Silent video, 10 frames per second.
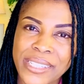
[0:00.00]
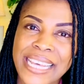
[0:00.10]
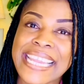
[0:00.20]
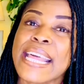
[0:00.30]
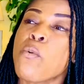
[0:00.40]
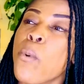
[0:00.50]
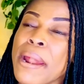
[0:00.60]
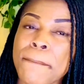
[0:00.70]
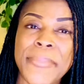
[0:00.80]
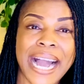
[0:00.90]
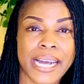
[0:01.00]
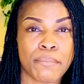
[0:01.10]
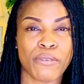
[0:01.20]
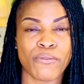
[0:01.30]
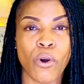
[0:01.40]
They went back
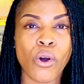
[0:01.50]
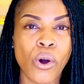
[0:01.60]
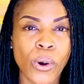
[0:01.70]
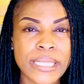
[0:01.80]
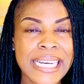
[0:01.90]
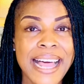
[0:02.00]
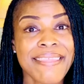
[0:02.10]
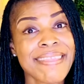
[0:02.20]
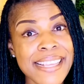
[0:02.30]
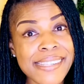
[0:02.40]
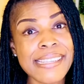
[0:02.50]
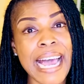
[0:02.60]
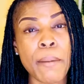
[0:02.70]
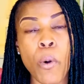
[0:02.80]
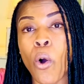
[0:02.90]
before God, this time
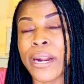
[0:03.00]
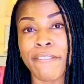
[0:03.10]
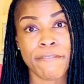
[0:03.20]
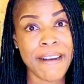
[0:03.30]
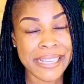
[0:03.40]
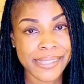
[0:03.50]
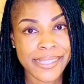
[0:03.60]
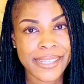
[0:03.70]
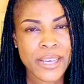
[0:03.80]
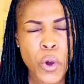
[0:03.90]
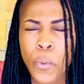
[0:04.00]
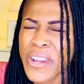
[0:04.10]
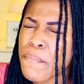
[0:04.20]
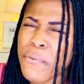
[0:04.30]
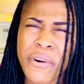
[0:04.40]
on a fast with
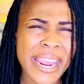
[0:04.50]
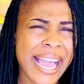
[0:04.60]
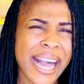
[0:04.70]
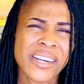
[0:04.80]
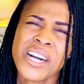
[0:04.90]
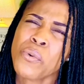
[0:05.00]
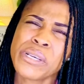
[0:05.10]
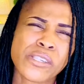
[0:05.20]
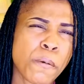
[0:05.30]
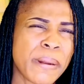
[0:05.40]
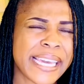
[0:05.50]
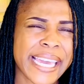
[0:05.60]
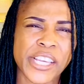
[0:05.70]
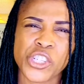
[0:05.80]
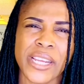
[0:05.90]
prayer, with
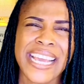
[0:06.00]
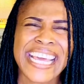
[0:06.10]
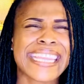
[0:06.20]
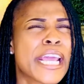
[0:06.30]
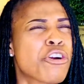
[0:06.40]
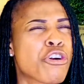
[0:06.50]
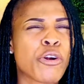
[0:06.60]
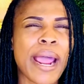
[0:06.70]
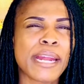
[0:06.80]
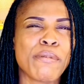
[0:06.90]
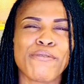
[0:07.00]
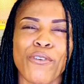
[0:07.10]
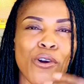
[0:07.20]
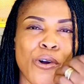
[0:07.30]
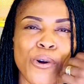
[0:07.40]
supplication. They cried before
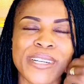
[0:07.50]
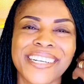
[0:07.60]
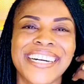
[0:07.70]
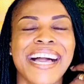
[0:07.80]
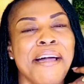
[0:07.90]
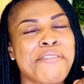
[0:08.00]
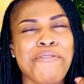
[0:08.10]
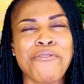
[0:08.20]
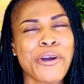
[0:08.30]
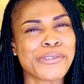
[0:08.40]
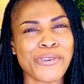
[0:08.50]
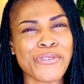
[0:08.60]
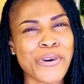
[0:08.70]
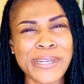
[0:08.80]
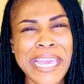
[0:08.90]
God, and the voice of
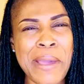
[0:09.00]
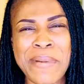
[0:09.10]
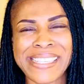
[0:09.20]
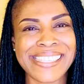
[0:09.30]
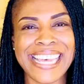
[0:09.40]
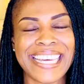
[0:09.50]
God came and said,